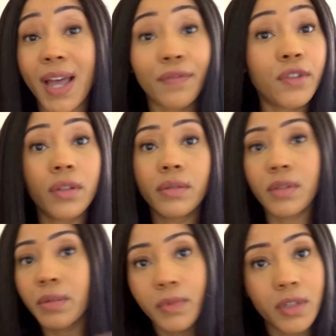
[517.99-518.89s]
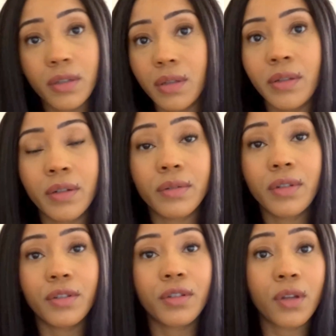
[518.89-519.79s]
have to you know,
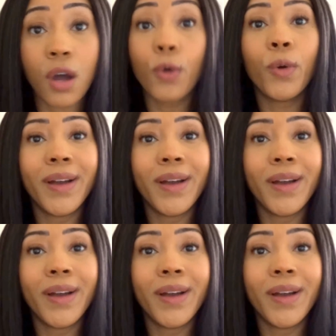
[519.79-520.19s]
to just go.